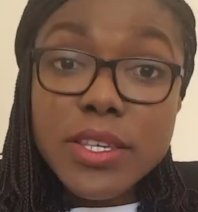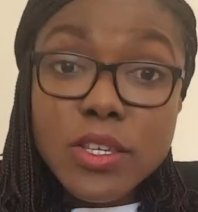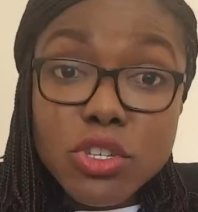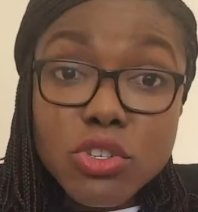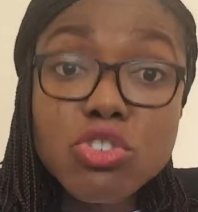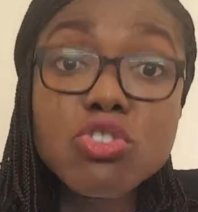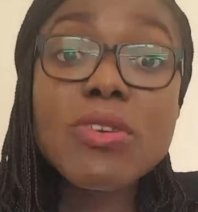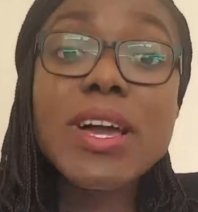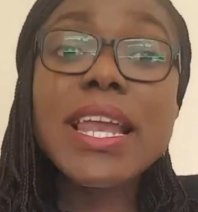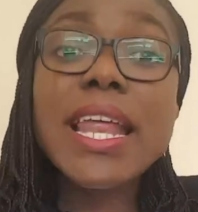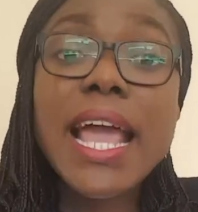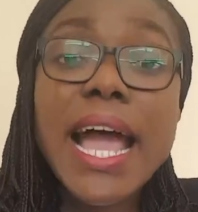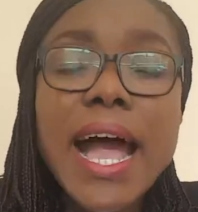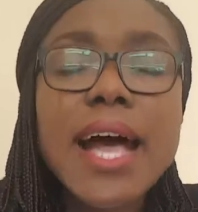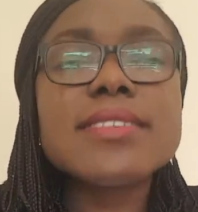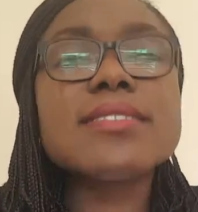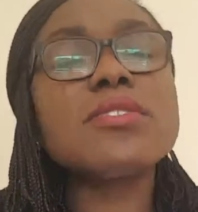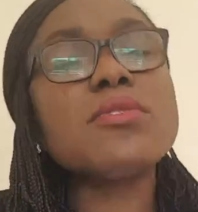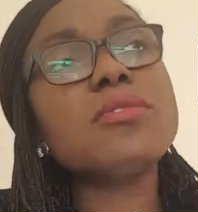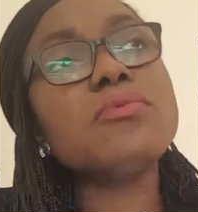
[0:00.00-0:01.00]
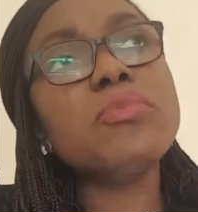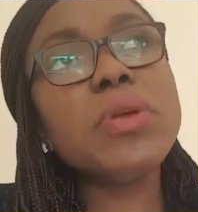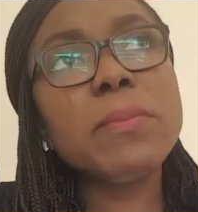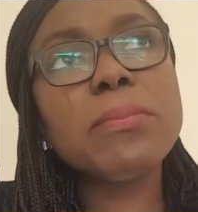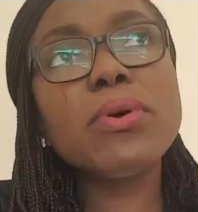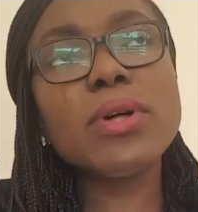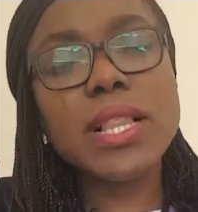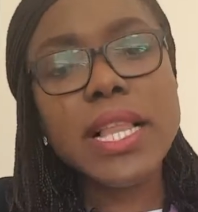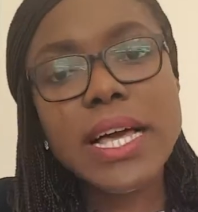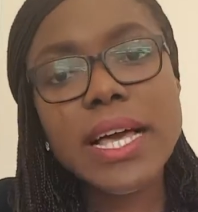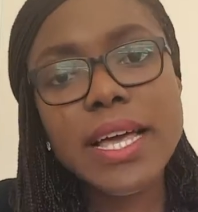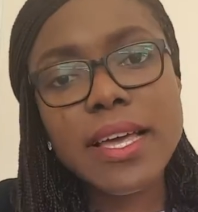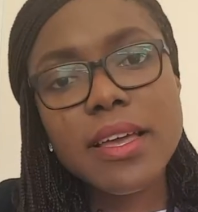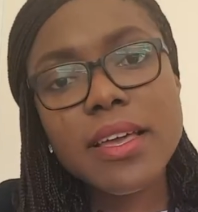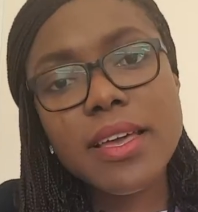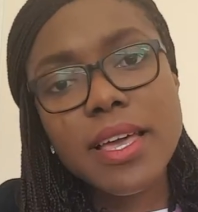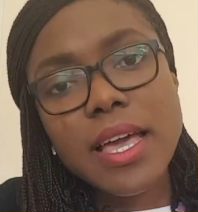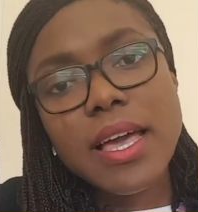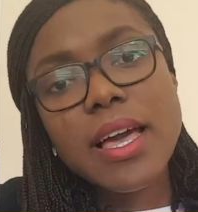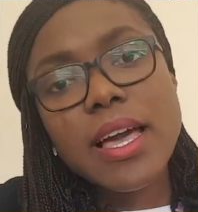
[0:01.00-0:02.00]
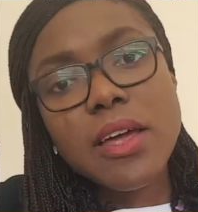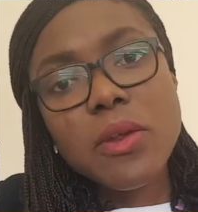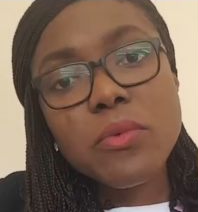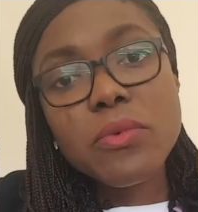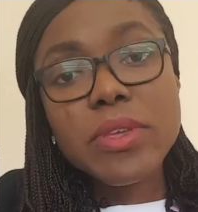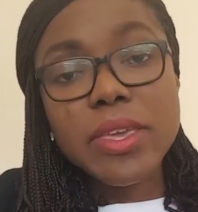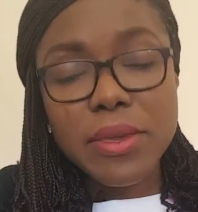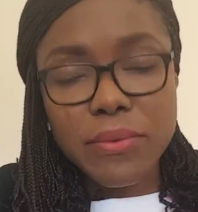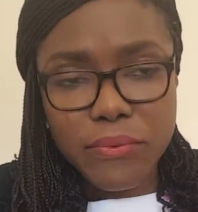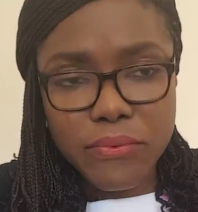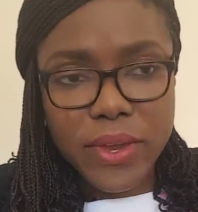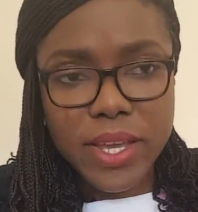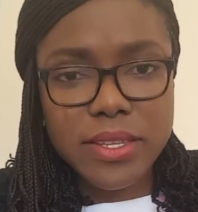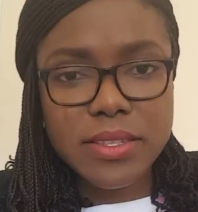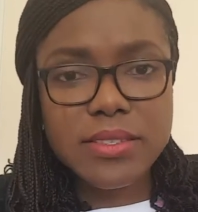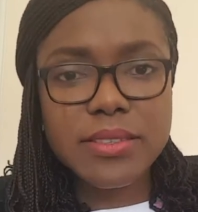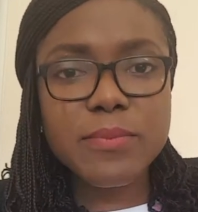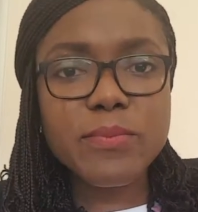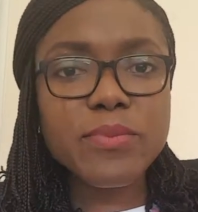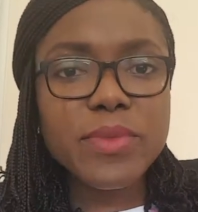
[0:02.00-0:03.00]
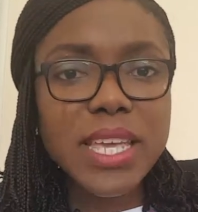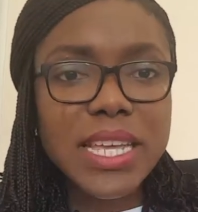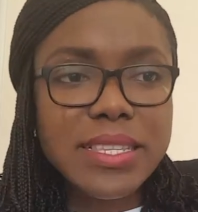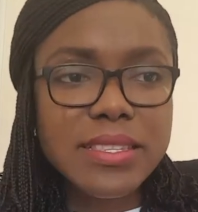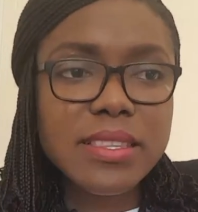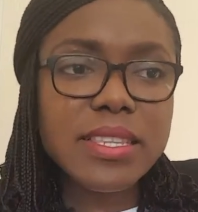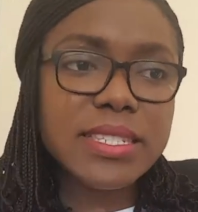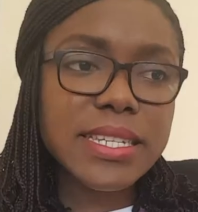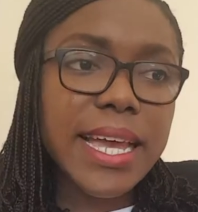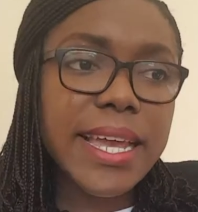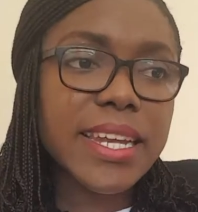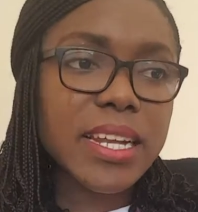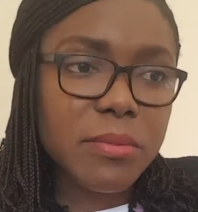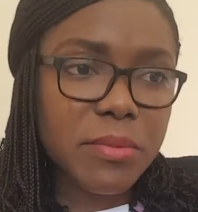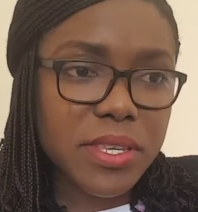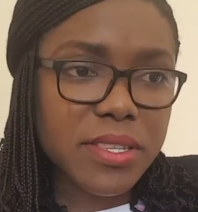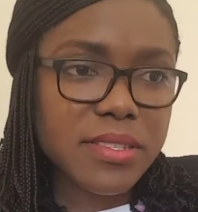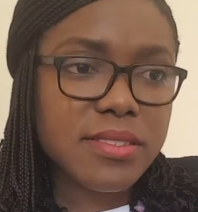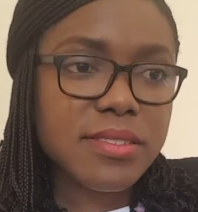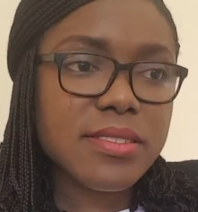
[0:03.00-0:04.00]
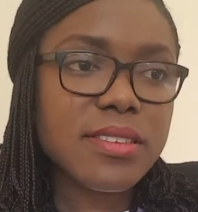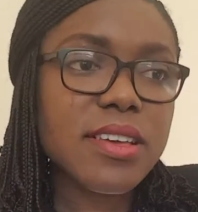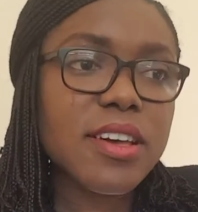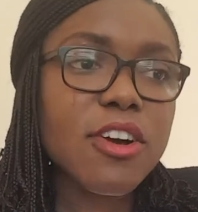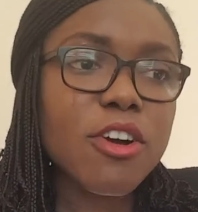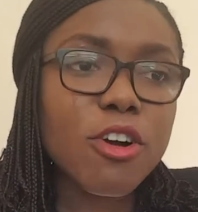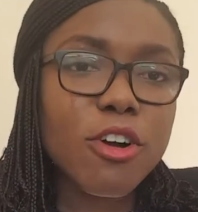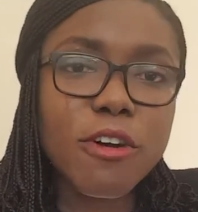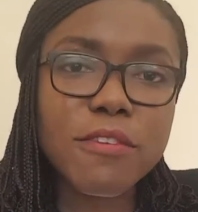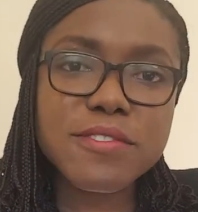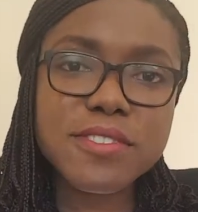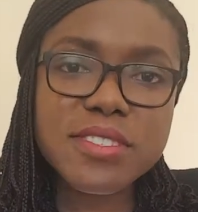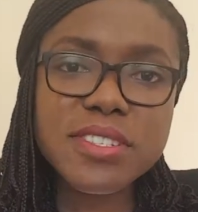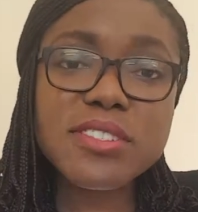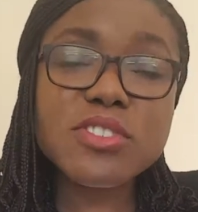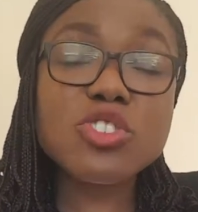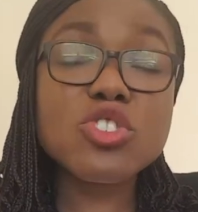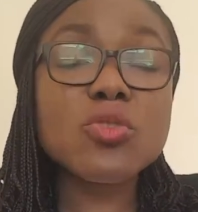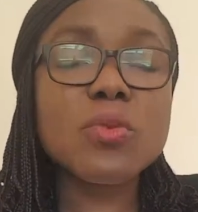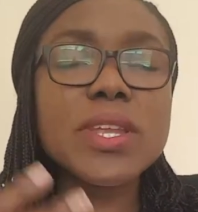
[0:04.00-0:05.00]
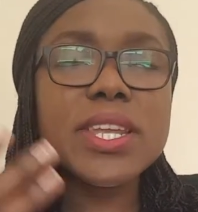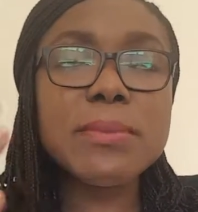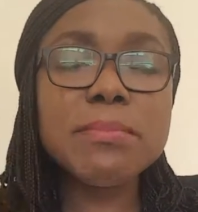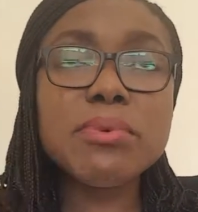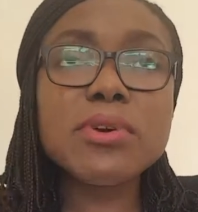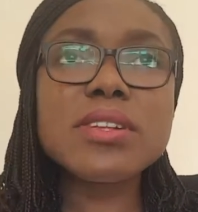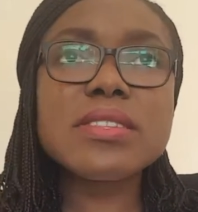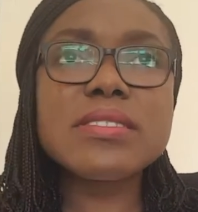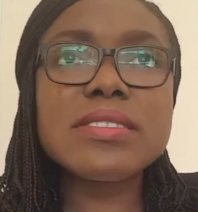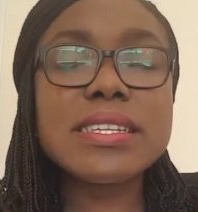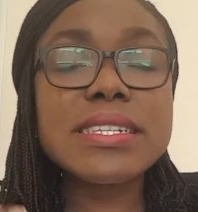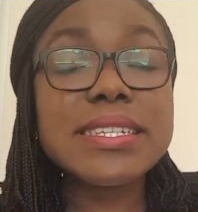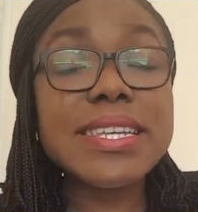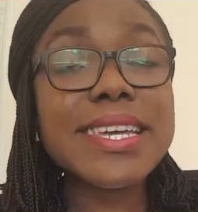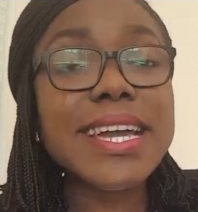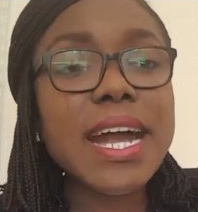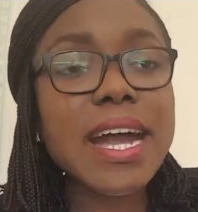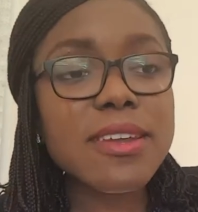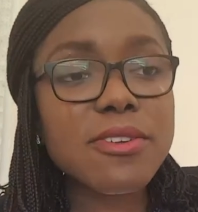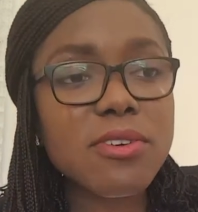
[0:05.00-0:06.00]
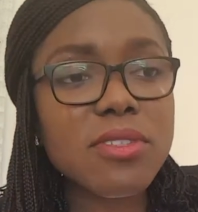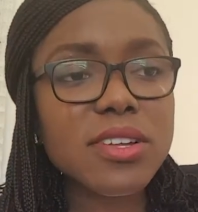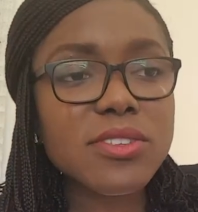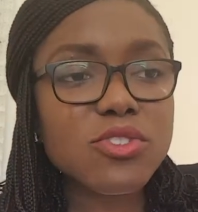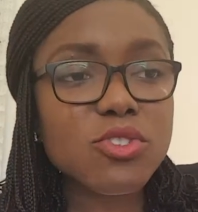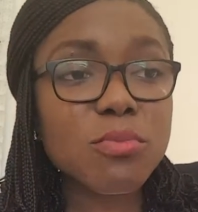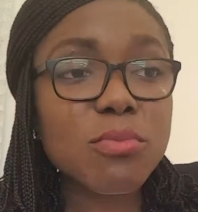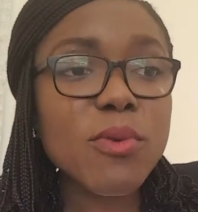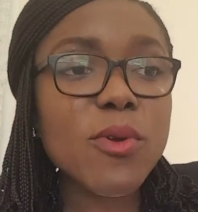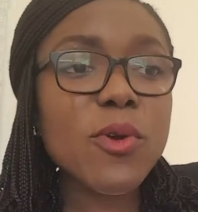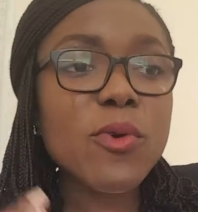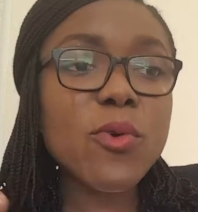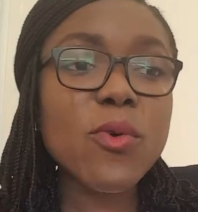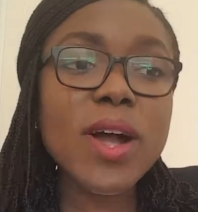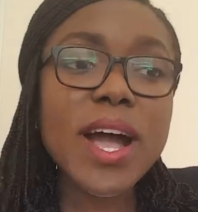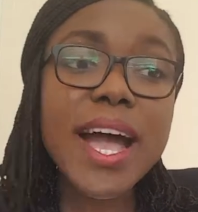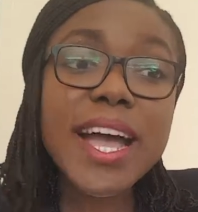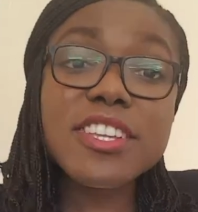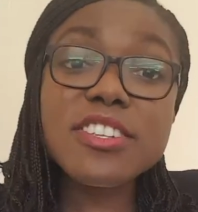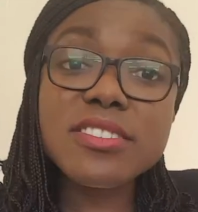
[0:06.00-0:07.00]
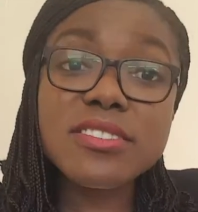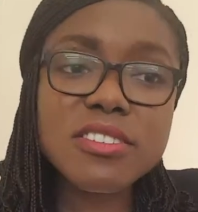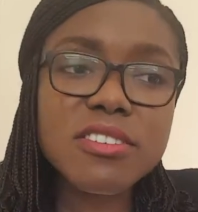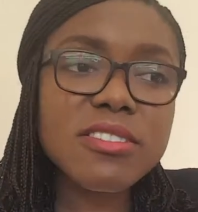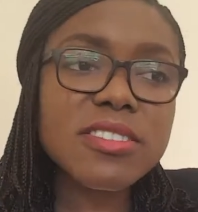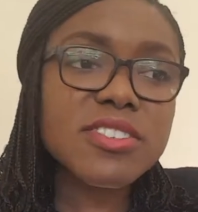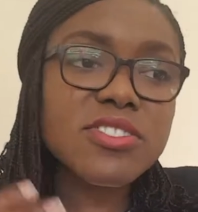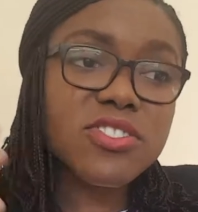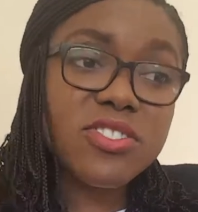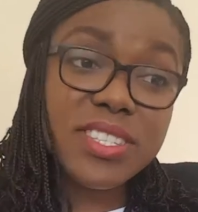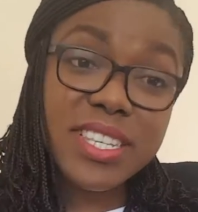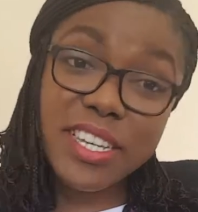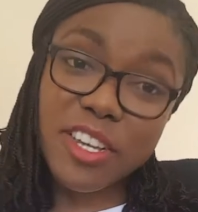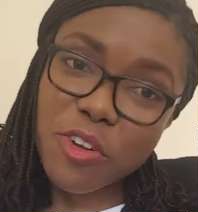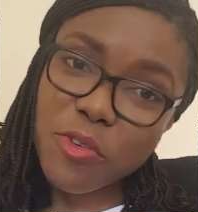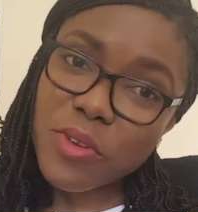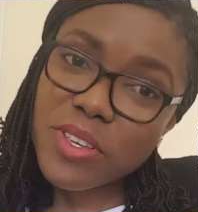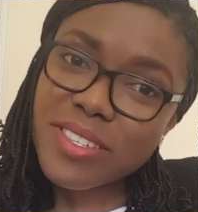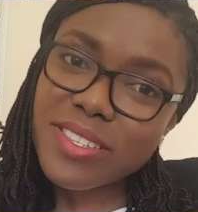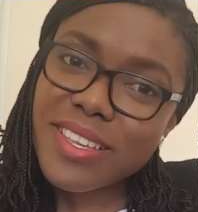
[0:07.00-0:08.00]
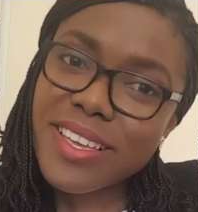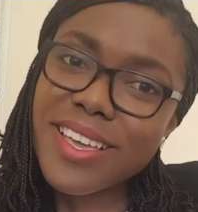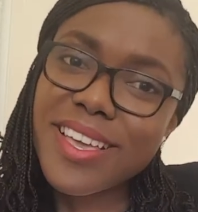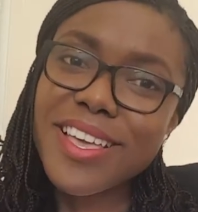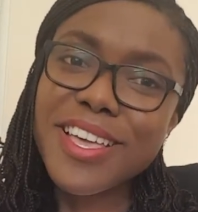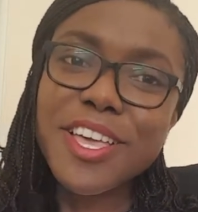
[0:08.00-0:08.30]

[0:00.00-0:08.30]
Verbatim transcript: usually has ripple effect. It's the dynamics of said so in a book today, another tomorrow, and your knowledge is increased.